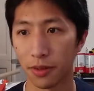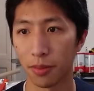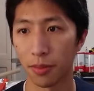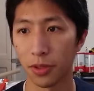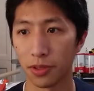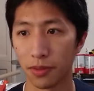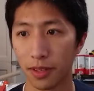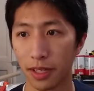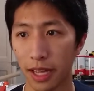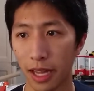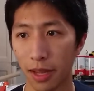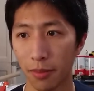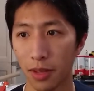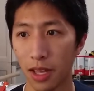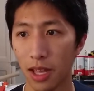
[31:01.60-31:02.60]
for most of the
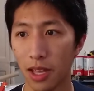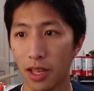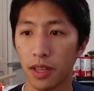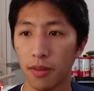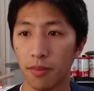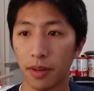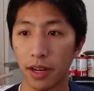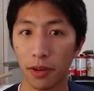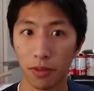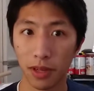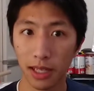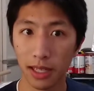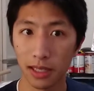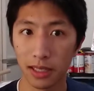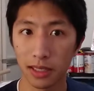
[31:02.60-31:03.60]
game, but I
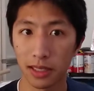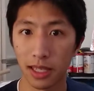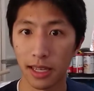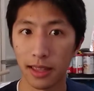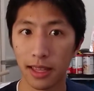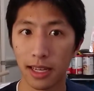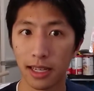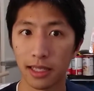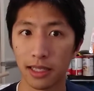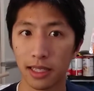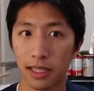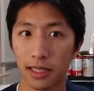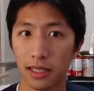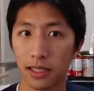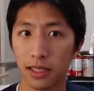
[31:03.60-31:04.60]
will at least say that it
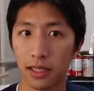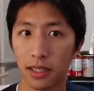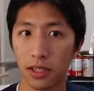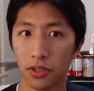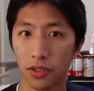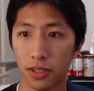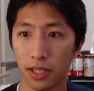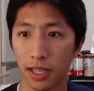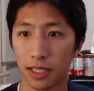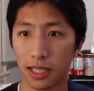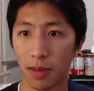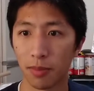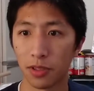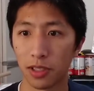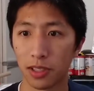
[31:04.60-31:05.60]
is an interesting
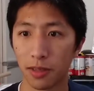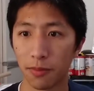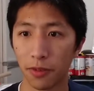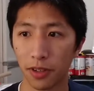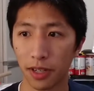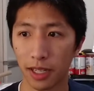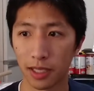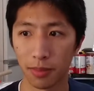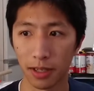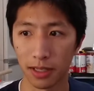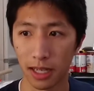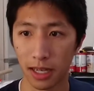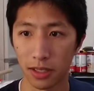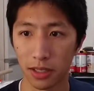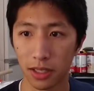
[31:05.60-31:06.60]
attempt to subvert
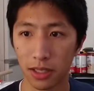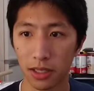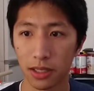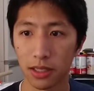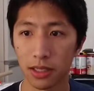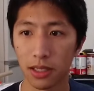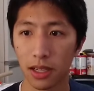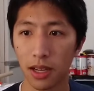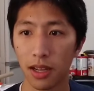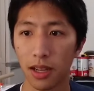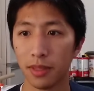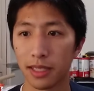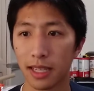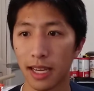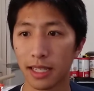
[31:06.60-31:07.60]
expectations.
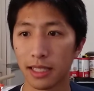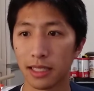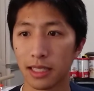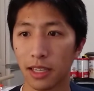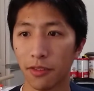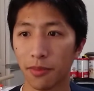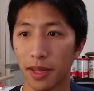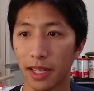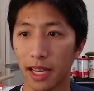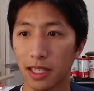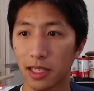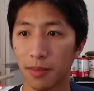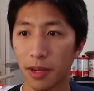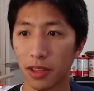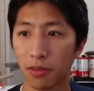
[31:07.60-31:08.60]
Besides, if my
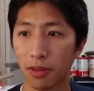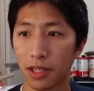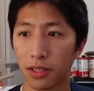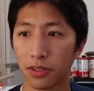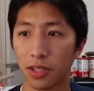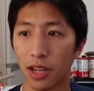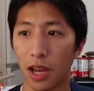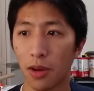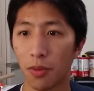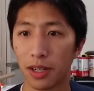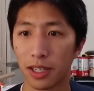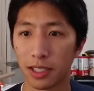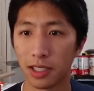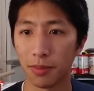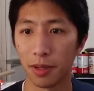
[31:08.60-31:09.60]
guess about the writers not
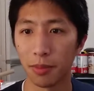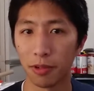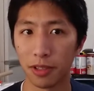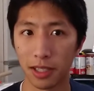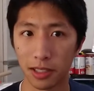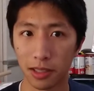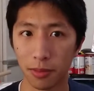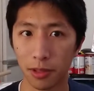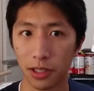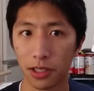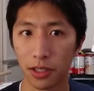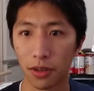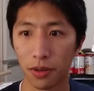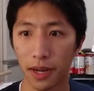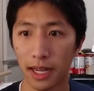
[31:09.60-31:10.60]
wanting to be predictable
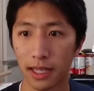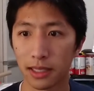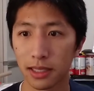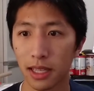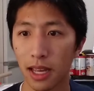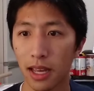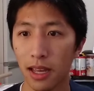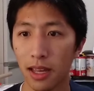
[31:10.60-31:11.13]
is correct,